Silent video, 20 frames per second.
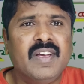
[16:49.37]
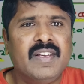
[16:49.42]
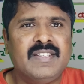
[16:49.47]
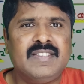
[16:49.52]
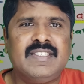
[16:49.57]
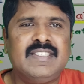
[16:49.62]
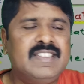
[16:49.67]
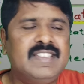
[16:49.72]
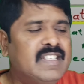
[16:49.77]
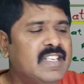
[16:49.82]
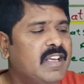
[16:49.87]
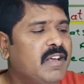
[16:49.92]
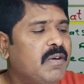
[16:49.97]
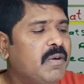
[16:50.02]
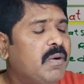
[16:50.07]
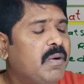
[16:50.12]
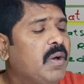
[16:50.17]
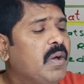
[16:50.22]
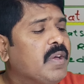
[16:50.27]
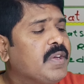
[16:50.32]

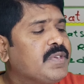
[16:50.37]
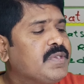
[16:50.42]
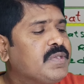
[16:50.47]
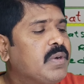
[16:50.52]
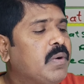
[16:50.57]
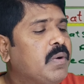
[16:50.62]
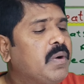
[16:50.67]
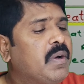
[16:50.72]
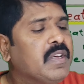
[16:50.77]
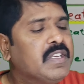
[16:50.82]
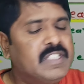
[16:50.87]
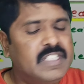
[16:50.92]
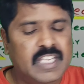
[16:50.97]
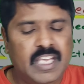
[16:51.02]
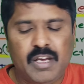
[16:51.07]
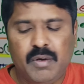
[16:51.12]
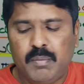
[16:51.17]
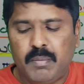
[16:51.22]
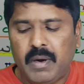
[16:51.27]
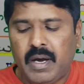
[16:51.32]
0. So
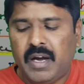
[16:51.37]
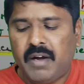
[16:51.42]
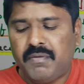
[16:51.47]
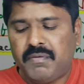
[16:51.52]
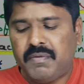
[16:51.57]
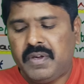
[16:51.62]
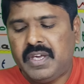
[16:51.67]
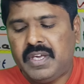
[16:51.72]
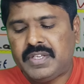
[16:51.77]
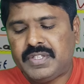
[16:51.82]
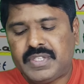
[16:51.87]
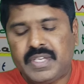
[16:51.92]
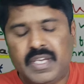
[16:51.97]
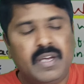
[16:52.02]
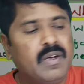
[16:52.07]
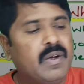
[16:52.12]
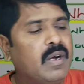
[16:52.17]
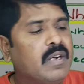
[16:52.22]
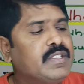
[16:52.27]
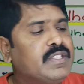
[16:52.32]
sigma V is
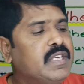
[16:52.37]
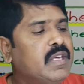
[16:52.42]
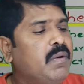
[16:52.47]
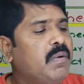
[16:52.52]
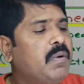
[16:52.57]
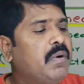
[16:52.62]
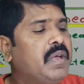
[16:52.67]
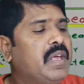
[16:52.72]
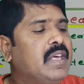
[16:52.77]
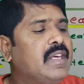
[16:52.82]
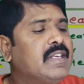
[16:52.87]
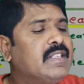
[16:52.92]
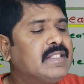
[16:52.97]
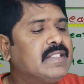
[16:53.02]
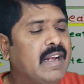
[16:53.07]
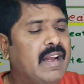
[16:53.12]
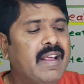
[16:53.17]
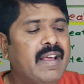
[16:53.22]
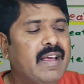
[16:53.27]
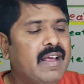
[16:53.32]
equal to 0
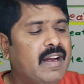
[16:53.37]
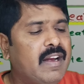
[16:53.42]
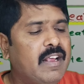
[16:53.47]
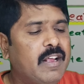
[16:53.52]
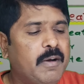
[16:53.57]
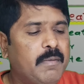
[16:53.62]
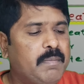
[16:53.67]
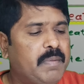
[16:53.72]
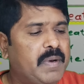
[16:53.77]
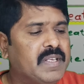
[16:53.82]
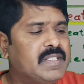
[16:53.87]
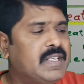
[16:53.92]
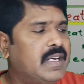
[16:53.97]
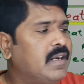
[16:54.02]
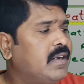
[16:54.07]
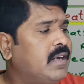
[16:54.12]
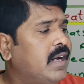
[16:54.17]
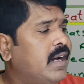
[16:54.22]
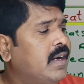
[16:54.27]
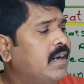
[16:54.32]
is clearly
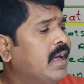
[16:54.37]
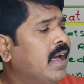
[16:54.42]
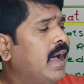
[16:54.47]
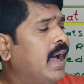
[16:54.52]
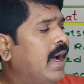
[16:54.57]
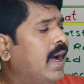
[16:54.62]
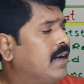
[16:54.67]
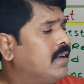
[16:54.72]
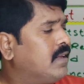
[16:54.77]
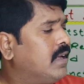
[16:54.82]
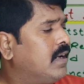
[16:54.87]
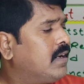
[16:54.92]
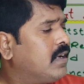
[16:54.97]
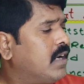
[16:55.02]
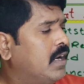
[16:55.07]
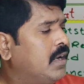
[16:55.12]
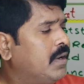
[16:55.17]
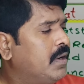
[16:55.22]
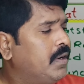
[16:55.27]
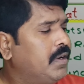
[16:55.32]
represented. And
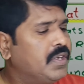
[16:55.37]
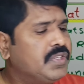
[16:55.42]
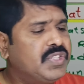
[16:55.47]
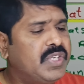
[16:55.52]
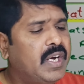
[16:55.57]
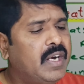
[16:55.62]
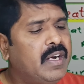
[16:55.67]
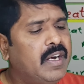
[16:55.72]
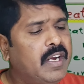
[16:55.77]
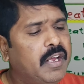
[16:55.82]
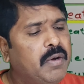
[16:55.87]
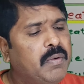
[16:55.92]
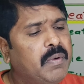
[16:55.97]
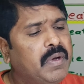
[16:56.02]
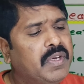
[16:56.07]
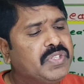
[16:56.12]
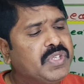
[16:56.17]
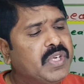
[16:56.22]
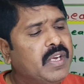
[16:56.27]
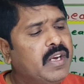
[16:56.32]
then continuation,
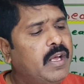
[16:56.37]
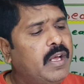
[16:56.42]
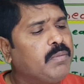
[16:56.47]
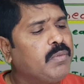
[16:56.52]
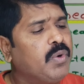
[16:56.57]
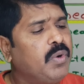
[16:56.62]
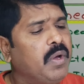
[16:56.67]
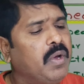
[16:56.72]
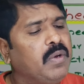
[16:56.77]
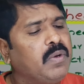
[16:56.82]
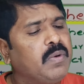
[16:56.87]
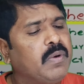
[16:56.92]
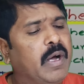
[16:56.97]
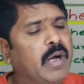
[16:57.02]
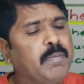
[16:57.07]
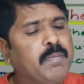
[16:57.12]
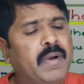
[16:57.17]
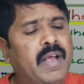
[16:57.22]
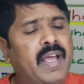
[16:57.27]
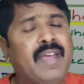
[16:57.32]
derivation I am going to
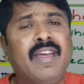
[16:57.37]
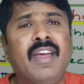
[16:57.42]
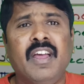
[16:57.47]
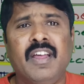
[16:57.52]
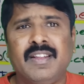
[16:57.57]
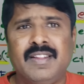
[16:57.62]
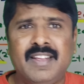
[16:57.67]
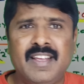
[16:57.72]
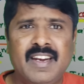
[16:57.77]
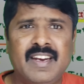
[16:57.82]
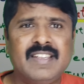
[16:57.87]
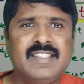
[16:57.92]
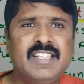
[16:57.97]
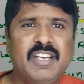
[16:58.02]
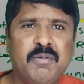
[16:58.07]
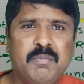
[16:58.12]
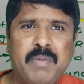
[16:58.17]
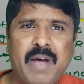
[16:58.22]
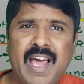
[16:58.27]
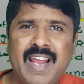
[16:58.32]
apply. There
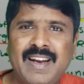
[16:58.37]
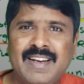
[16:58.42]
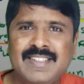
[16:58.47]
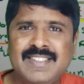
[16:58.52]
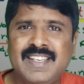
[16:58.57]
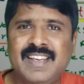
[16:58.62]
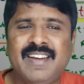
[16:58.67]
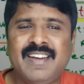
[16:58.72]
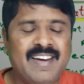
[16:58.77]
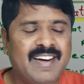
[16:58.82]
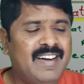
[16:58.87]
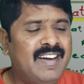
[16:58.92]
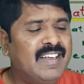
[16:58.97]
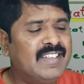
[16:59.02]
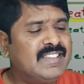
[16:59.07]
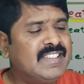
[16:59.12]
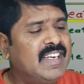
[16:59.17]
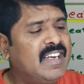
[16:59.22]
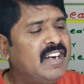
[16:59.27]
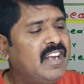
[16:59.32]
is a balancing
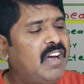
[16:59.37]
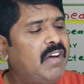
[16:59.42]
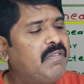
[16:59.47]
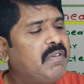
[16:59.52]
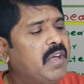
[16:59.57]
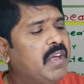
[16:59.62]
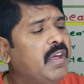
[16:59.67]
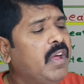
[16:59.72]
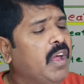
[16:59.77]
condition of a